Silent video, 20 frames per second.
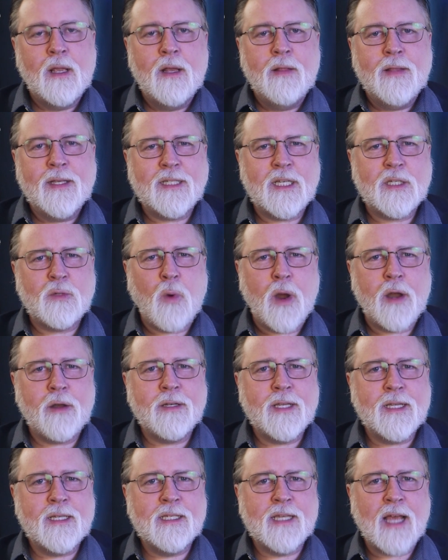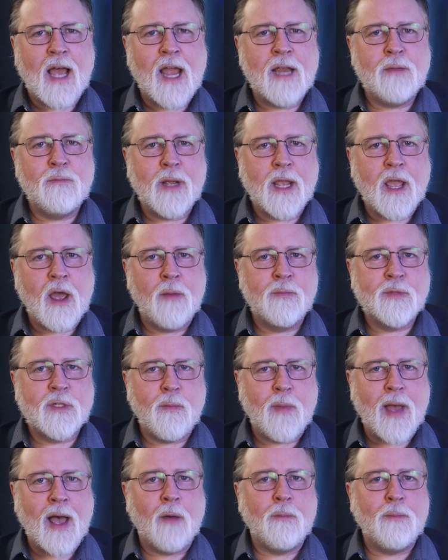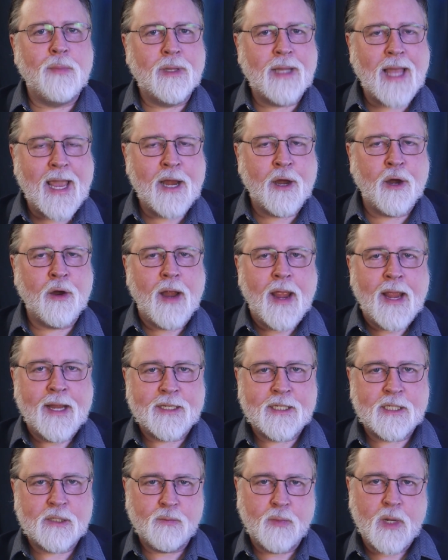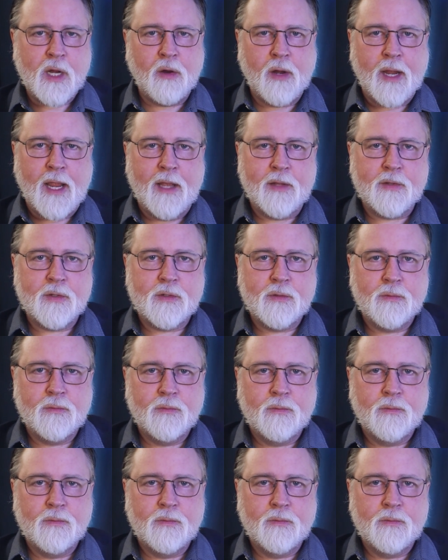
This is where design becomes about player experience.